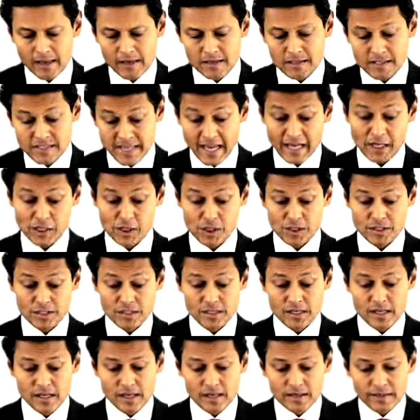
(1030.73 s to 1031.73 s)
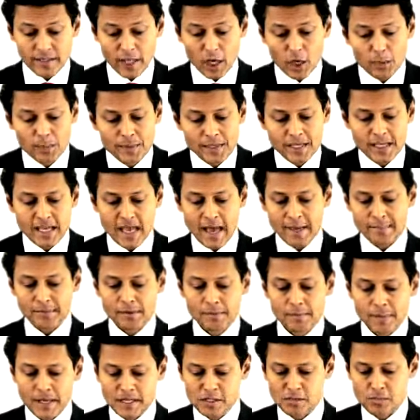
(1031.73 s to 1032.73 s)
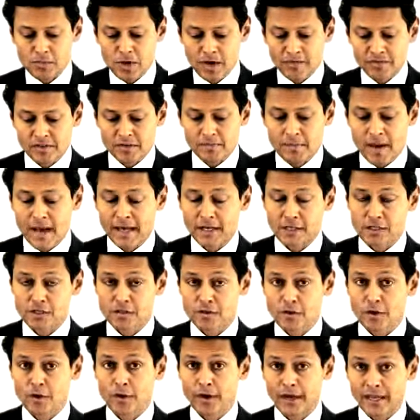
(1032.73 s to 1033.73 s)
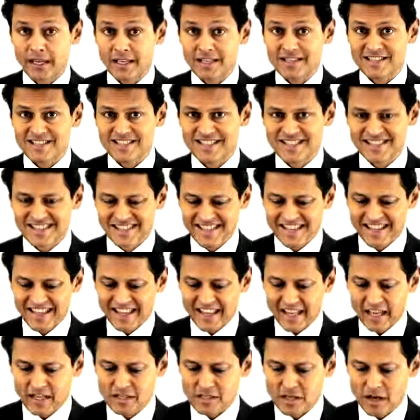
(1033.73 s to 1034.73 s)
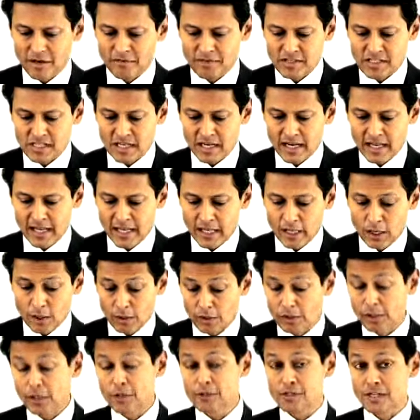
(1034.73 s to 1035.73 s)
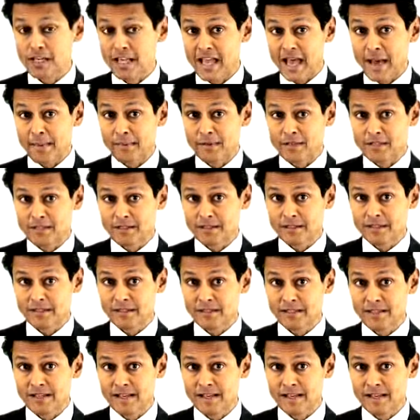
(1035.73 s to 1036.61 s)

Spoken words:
section. The opening capital plus profit minus drawings is obviously your closing capital.